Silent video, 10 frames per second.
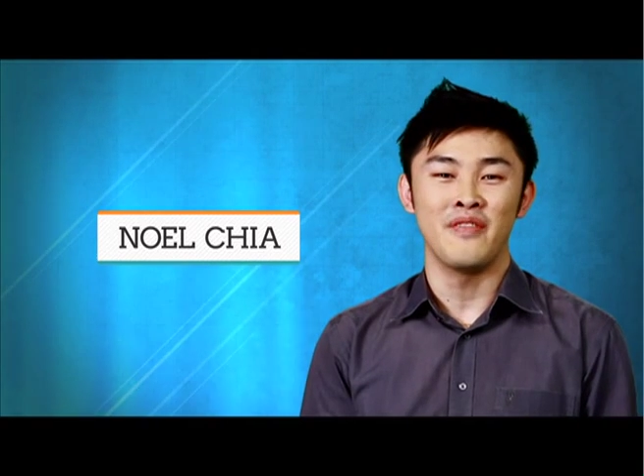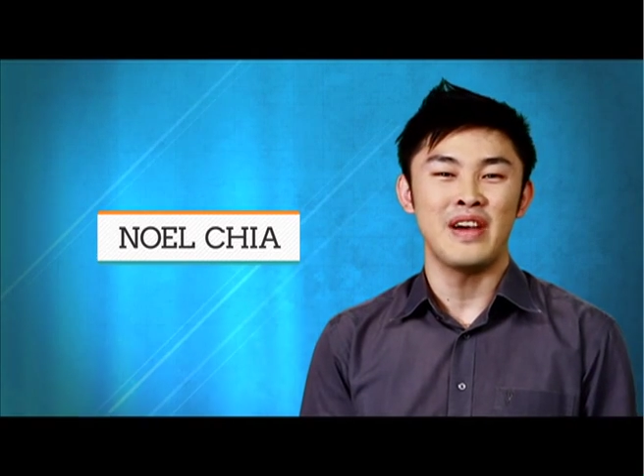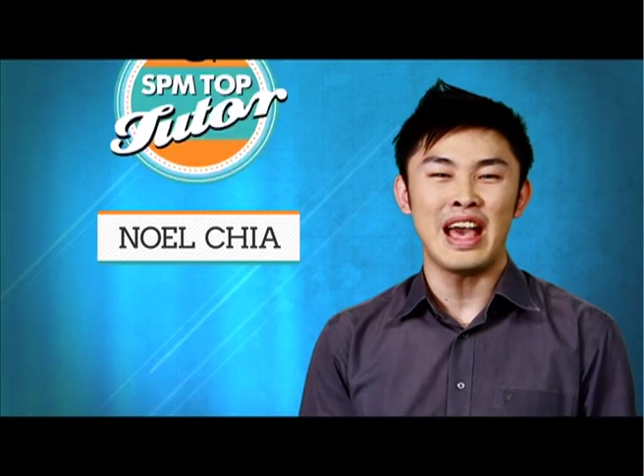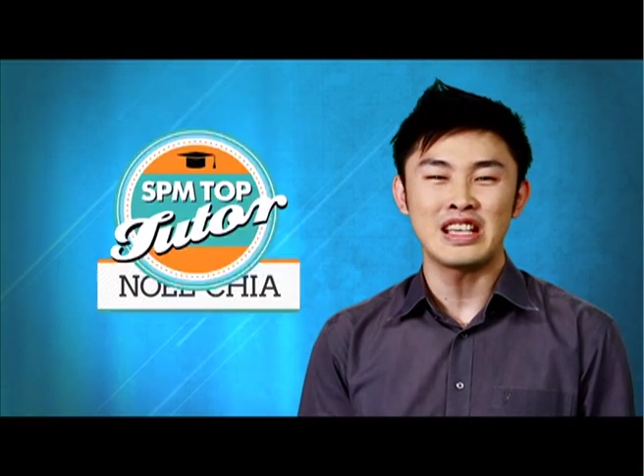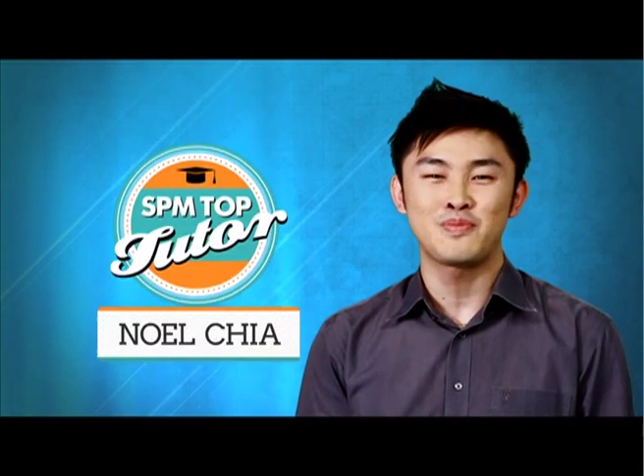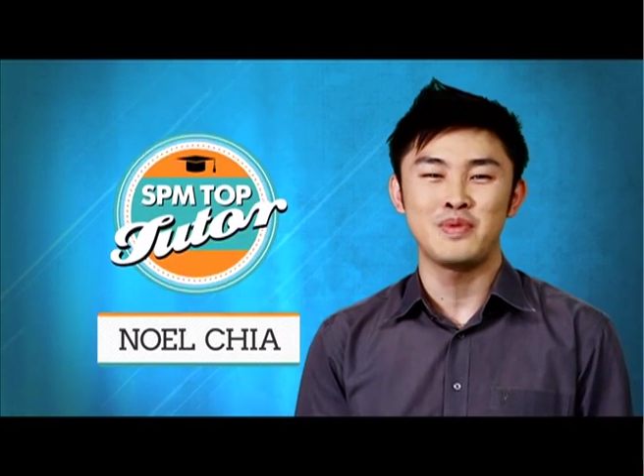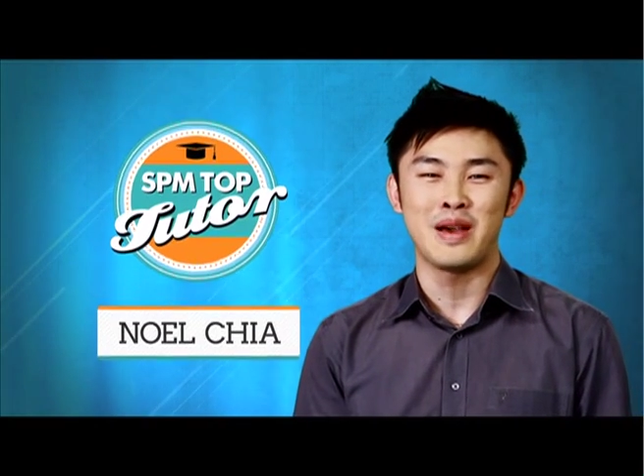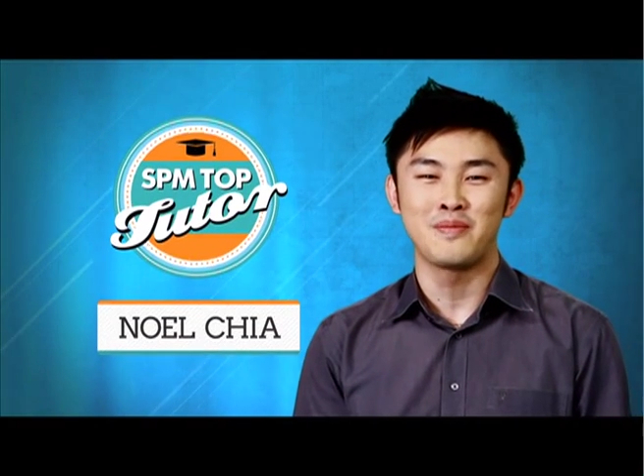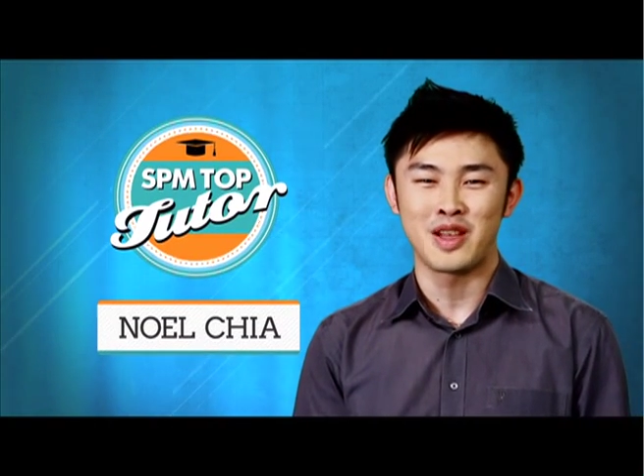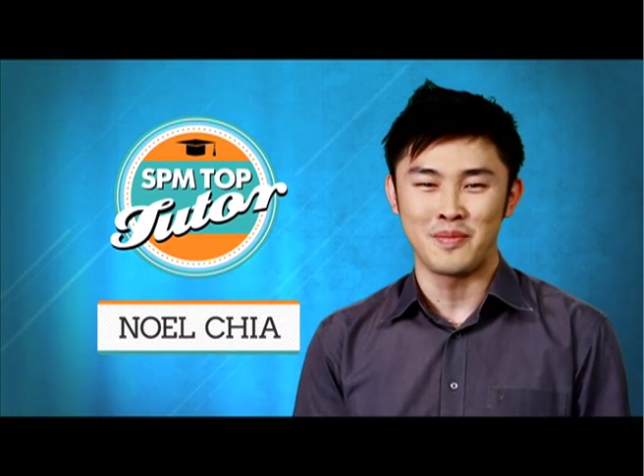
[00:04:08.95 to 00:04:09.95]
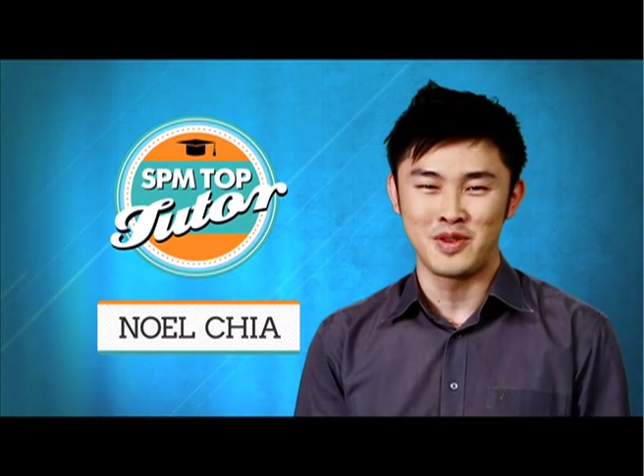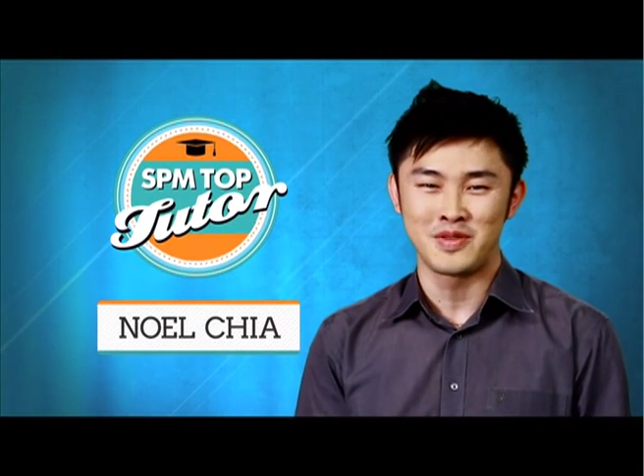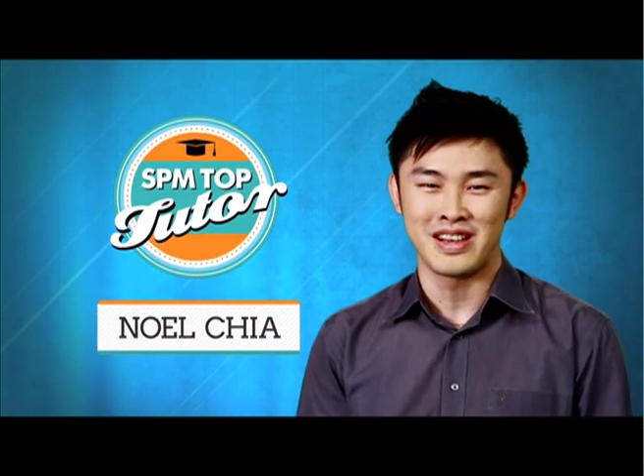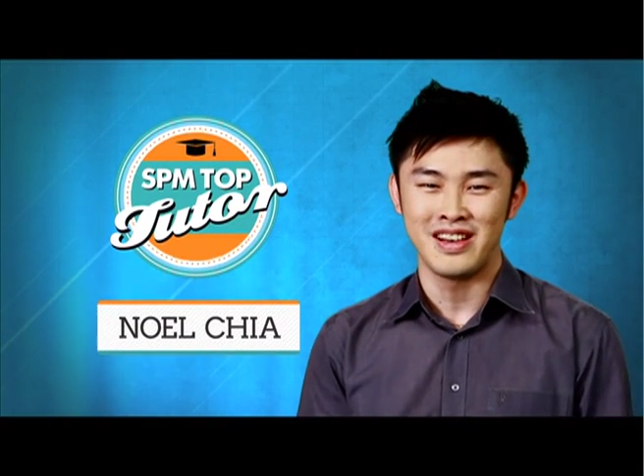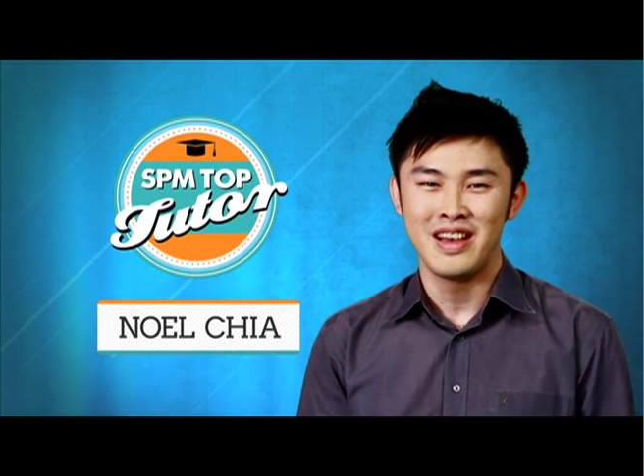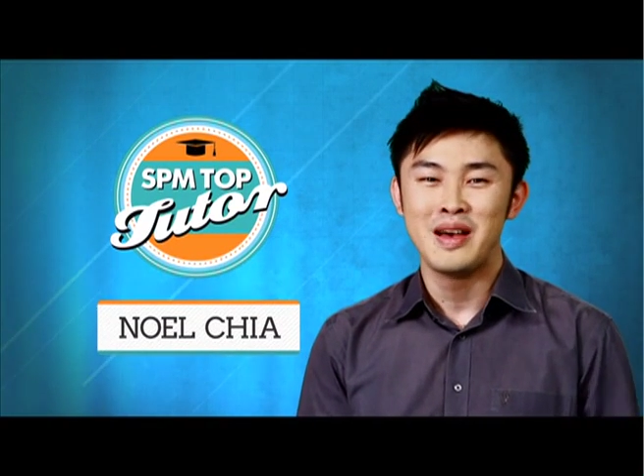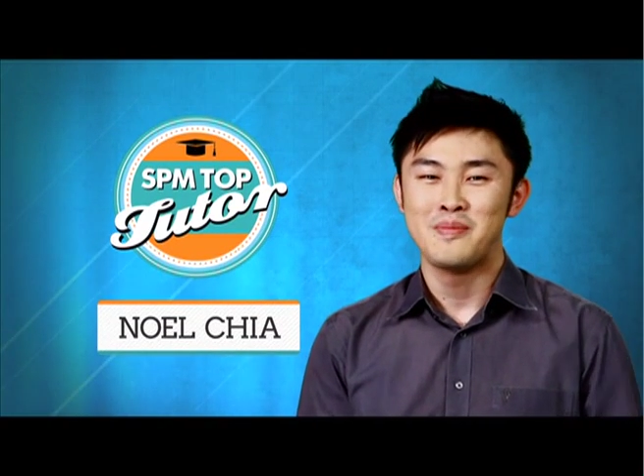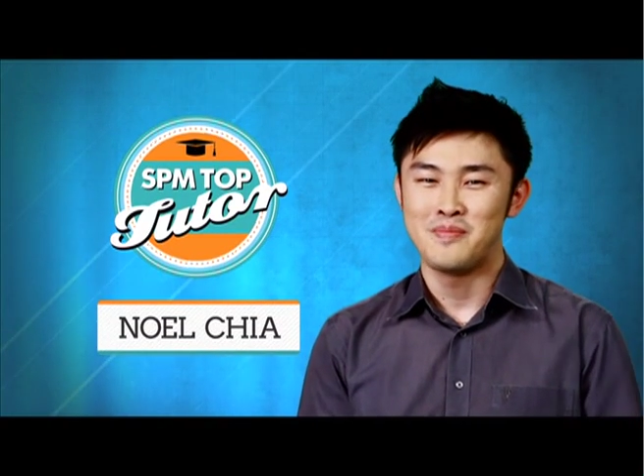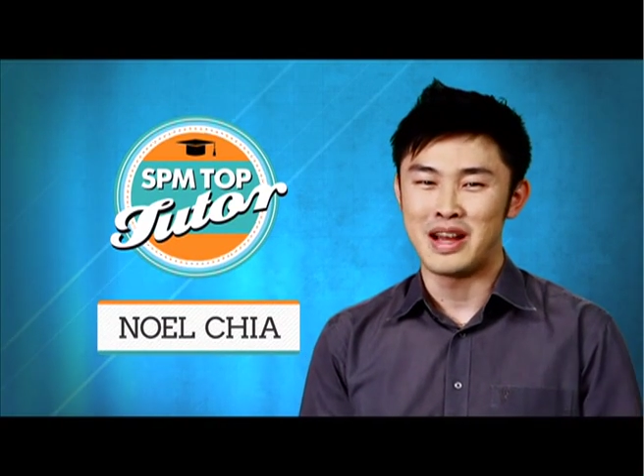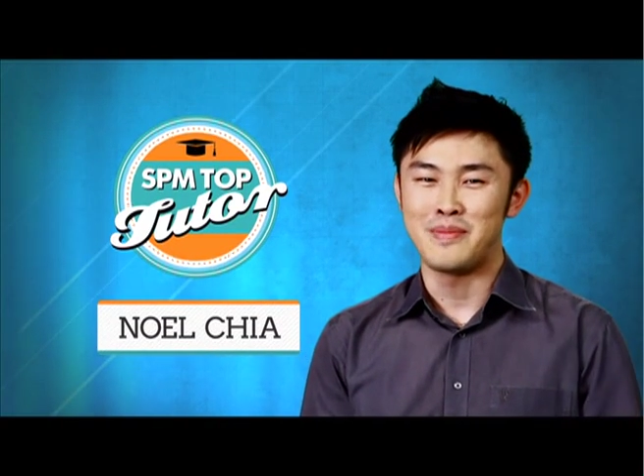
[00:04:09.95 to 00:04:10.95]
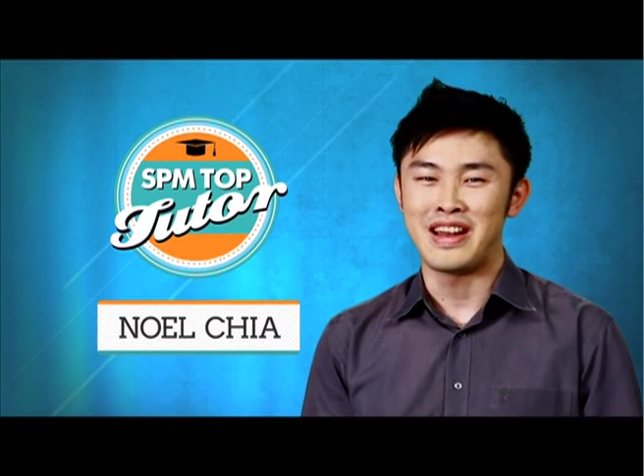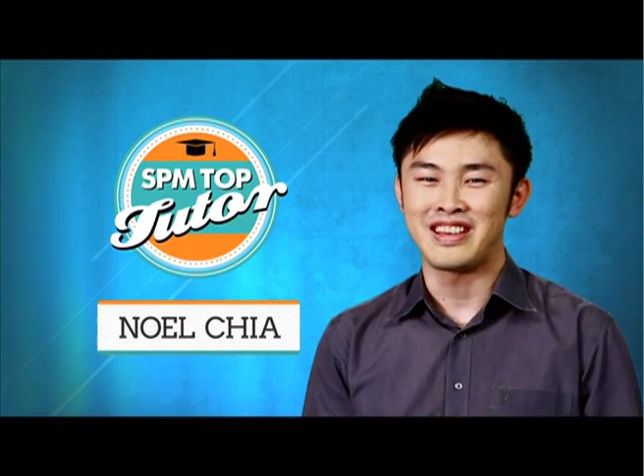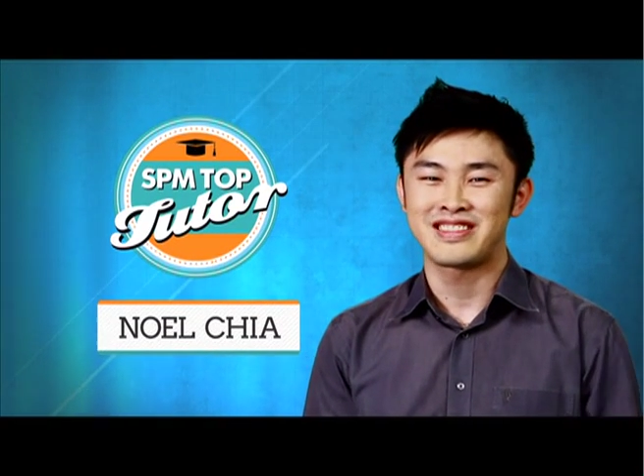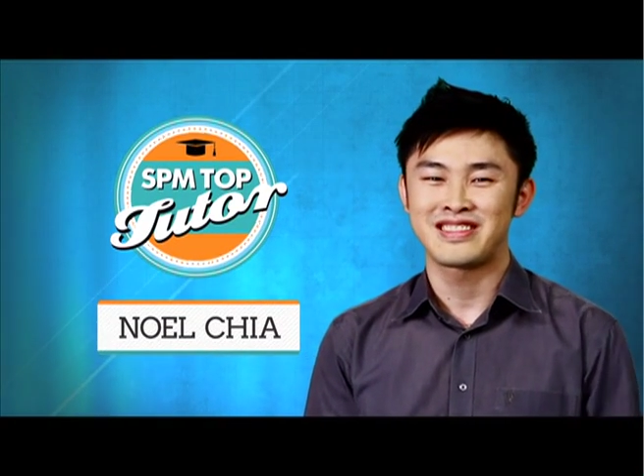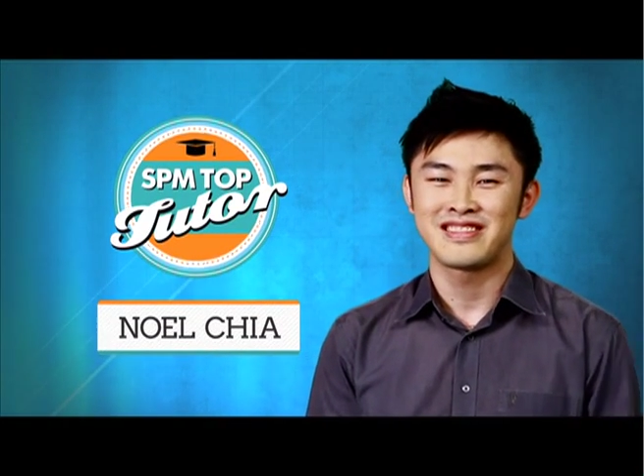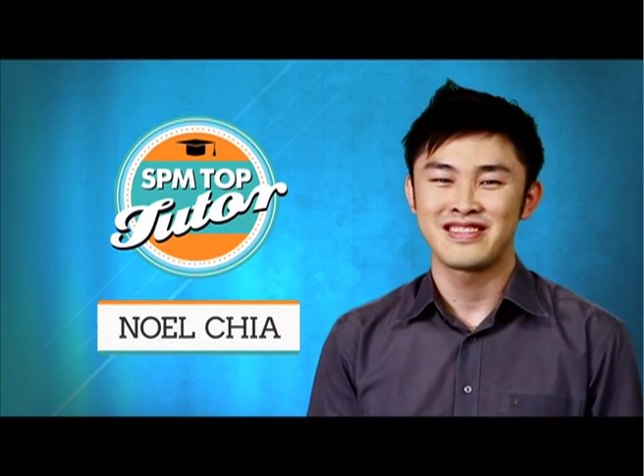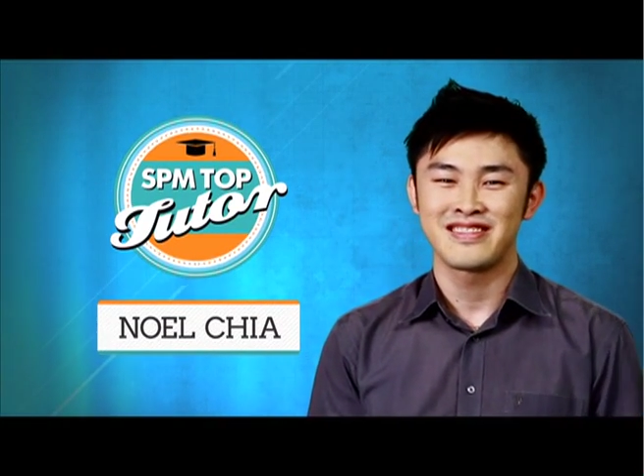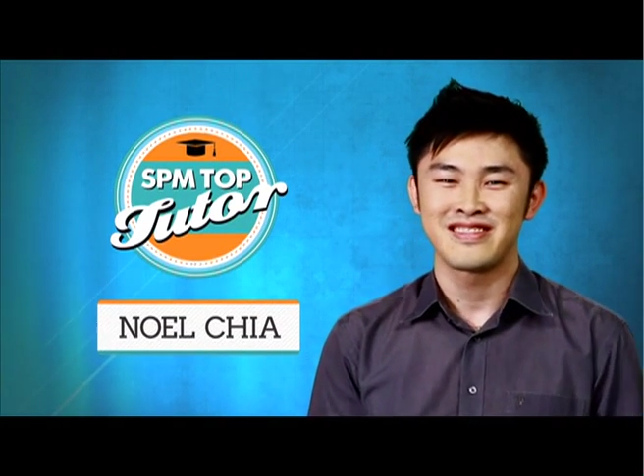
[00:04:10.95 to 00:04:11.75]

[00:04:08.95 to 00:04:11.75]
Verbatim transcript: of SPM Top Tutor Mathematics.